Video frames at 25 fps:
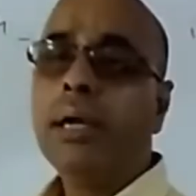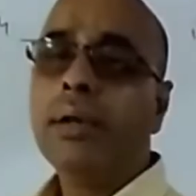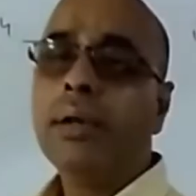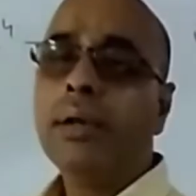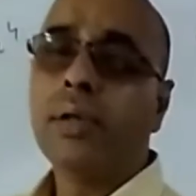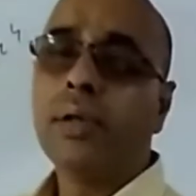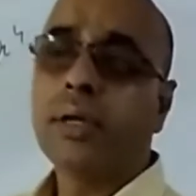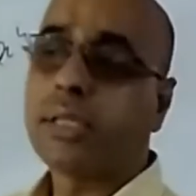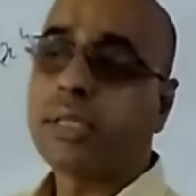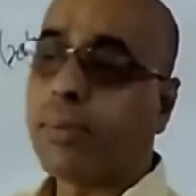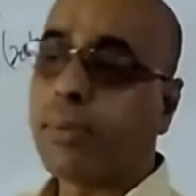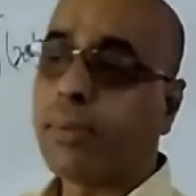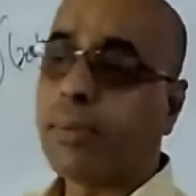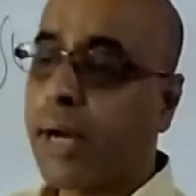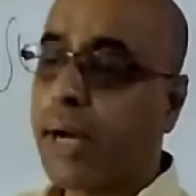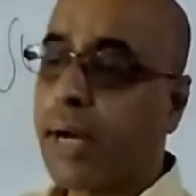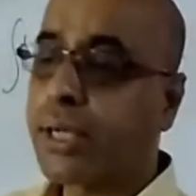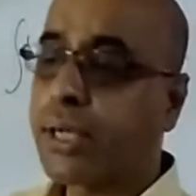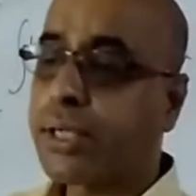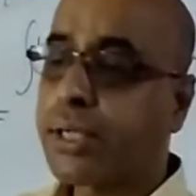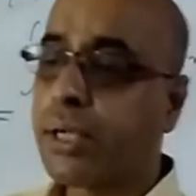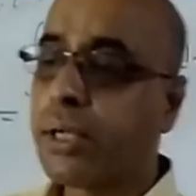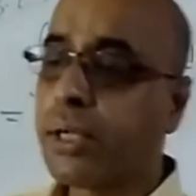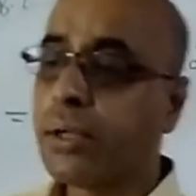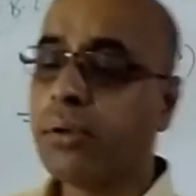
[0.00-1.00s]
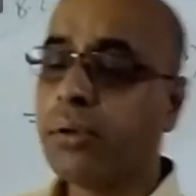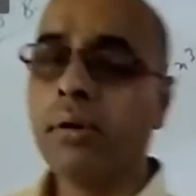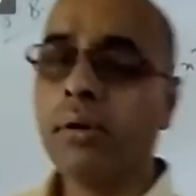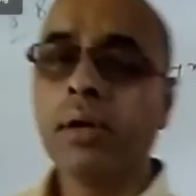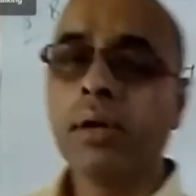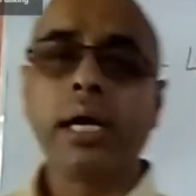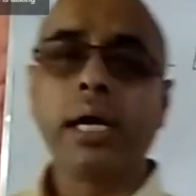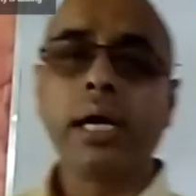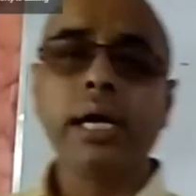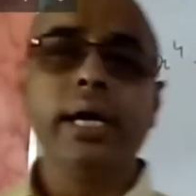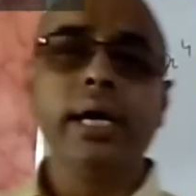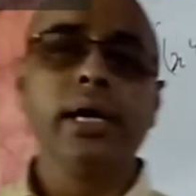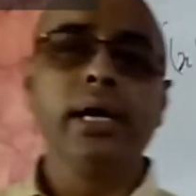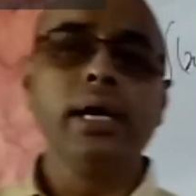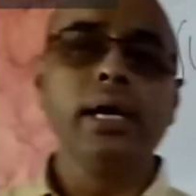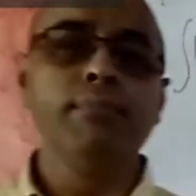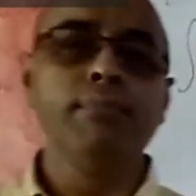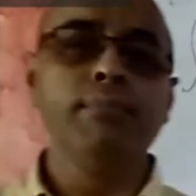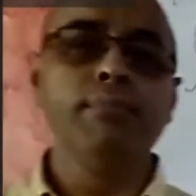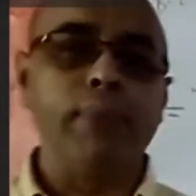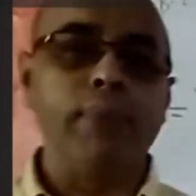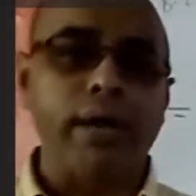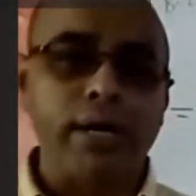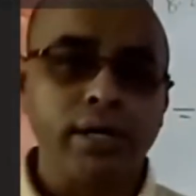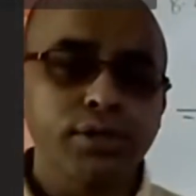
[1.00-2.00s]
The subtraction rule clearly
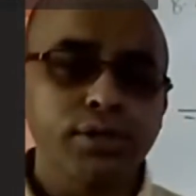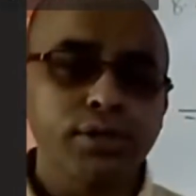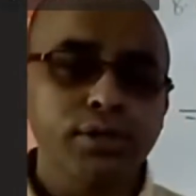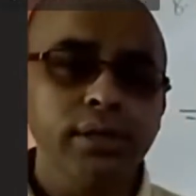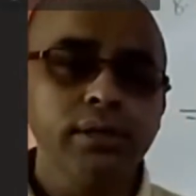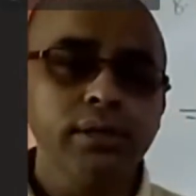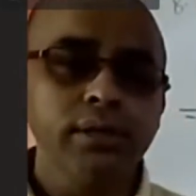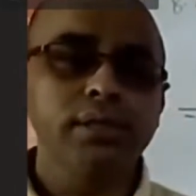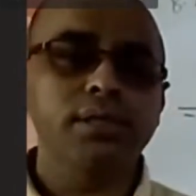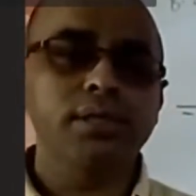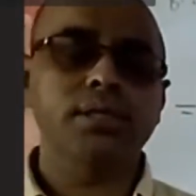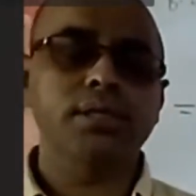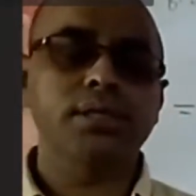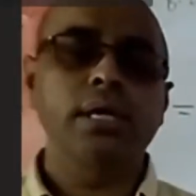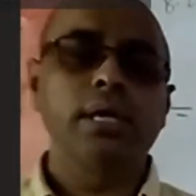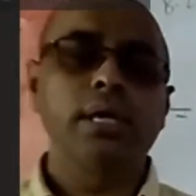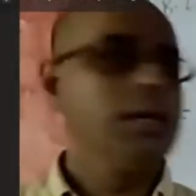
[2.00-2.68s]
mentions